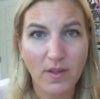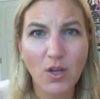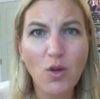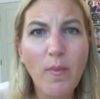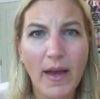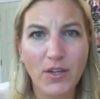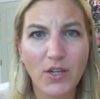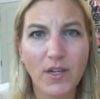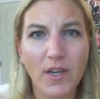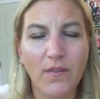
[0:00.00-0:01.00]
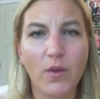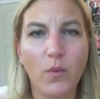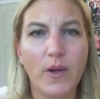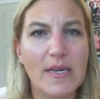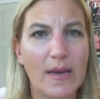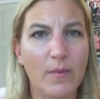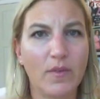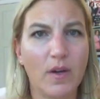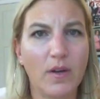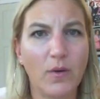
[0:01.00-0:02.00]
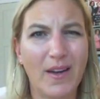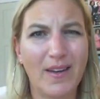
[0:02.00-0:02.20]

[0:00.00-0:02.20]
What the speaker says: Can you imagine if you went to Amazon and you had